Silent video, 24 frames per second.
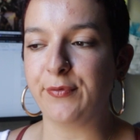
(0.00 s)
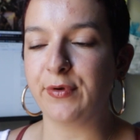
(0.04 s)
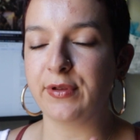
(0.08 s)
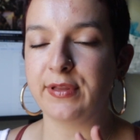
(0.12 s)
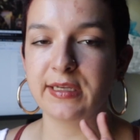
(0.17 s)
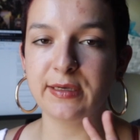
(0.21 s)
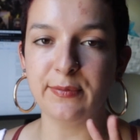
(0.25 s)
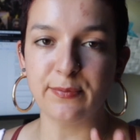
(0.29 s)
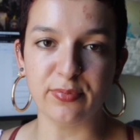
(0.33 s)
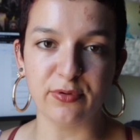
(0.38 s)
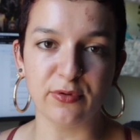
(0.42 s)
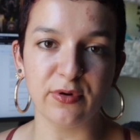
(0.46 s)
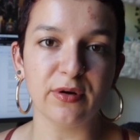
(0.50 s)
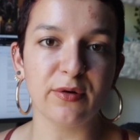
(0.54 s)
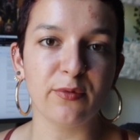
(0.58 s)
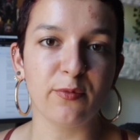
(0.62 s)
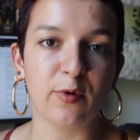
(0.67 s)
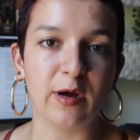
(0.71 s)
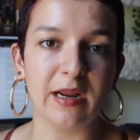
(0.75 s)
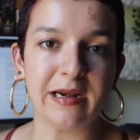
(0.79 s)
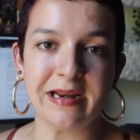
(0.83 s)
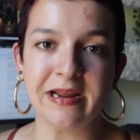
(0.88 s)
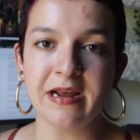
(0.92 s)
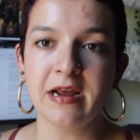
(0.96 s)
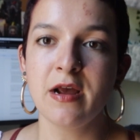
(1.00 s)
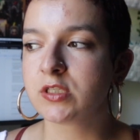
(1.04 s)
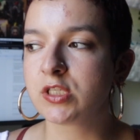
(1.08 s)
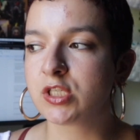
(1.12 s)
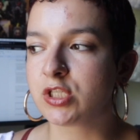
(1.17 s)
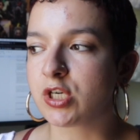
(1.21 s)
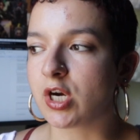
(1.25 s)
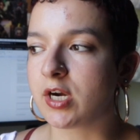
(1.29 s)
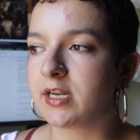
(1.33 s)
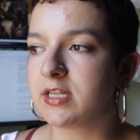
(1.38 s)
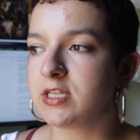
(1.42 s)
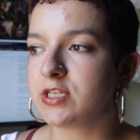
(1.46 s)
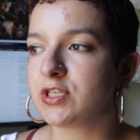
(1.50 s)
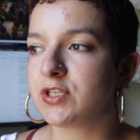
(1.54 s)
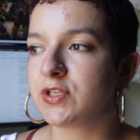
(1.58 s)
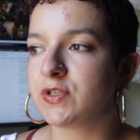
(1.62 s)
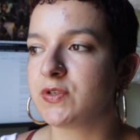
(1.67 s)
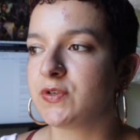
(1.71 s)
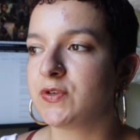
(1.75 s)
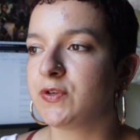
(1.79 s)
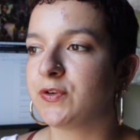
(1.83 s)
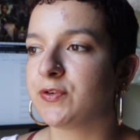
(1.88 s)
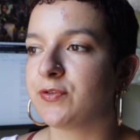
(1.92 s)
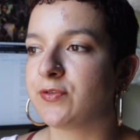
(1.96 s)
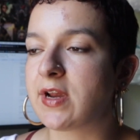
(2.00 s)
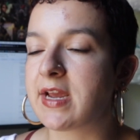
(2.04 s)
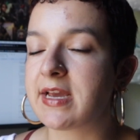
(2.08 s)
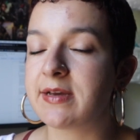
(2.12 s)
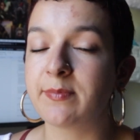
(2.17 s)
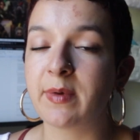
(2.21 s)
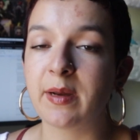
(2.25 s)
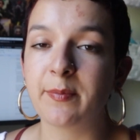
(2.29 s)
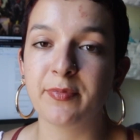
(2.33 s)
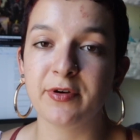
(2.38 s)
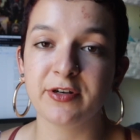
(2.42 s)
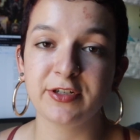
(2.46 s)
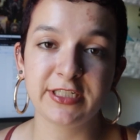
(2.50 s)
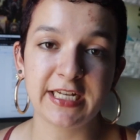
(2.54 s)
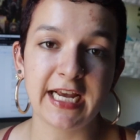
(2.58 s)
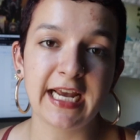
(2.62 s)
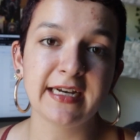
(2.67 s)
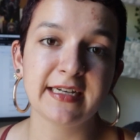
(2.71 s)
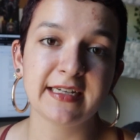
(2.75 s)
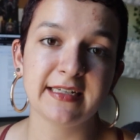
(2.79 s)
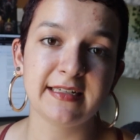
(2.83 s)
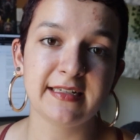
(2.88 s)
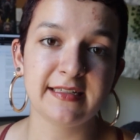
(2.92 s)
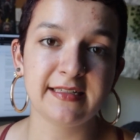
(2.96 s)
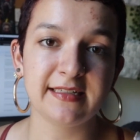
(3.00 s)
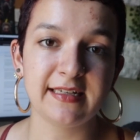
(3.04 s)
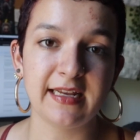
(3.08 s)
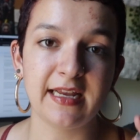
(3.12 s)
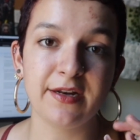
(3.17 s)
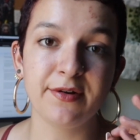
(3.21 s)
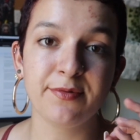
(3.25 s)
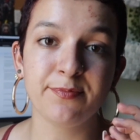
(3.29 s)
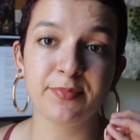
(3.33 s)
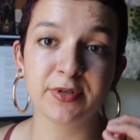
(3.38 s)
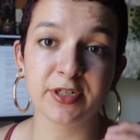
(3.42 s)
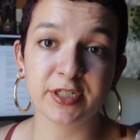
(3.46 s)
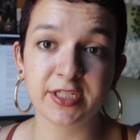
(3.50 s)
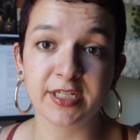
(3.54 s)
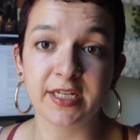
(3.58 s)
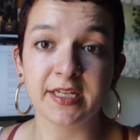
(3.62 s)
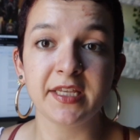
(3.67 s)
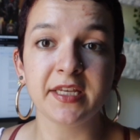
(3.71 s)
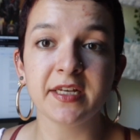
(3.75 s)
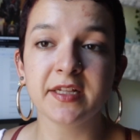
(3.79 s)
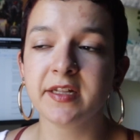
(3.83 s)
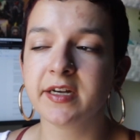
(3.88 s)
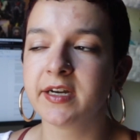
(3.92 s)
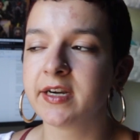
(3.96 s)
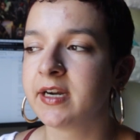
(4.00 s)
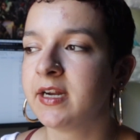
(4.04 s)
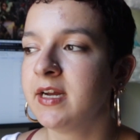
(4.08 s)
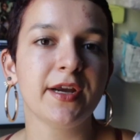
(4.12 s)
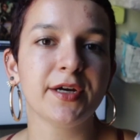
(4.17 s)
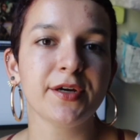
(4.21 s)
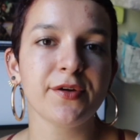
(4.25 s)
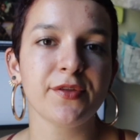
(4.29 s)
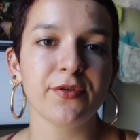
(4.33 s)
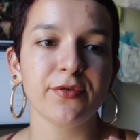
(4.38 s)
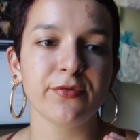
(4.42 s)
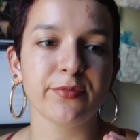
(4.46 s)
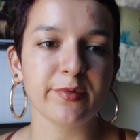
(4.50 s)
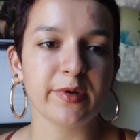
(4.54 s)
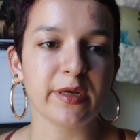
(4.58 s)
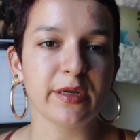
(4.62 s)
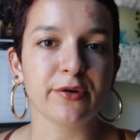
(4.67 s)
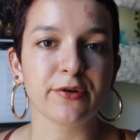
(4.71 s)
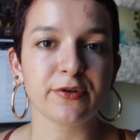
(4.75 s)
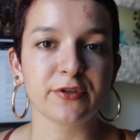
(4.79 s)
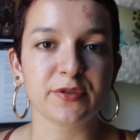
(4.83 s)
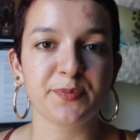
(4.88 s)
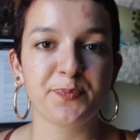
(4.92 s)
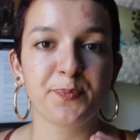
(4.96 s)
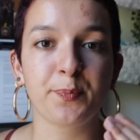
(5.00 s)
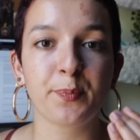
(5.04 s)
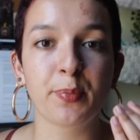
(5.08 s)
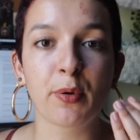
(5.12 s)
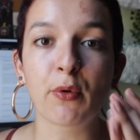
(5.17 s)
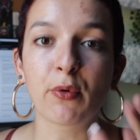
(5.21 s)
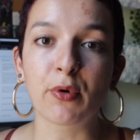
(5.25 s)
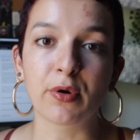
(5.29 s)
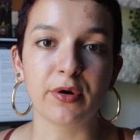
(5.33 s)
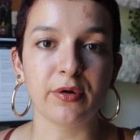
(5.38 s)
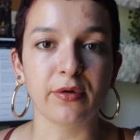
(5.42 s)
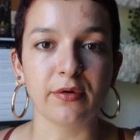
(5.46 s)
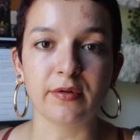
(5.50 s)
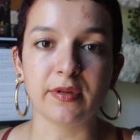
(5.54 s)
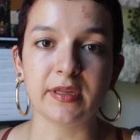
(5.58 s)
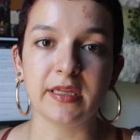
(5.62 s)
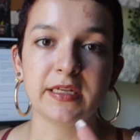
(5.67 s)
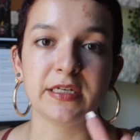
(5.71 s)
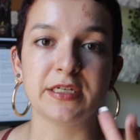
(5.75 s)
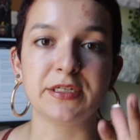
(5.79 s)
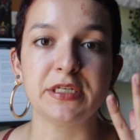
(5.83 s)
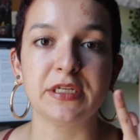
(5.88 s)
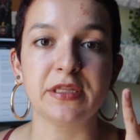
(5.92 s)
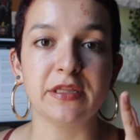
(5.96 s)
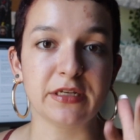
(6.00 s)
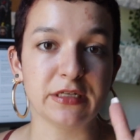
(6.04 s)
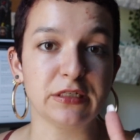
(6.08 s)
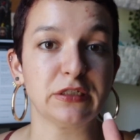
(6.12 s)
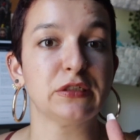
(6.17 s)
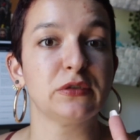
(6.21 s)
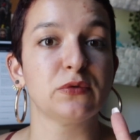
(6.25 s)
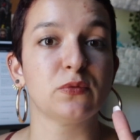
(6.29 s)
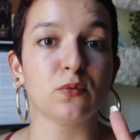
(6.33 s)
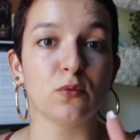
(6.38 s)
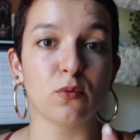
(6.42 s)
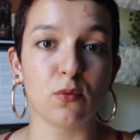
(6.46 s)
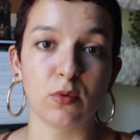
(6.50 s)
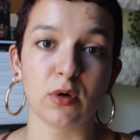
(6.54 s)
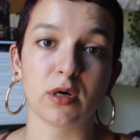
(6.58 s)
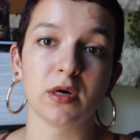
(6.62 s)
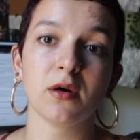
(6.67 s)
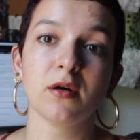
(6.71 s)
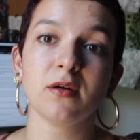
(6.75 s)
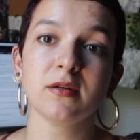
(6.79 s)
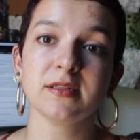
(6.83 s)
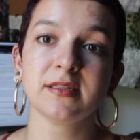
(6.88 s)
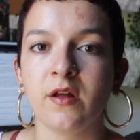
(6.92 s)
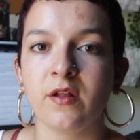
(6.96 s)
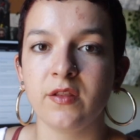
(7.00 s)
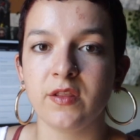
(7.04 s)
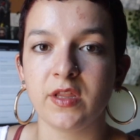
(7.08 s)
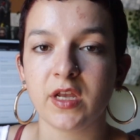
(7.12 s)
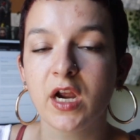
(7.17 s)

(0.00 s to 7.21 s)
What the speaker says: really important when starting to create my protagonists in particular. They are the reader's portal into this world.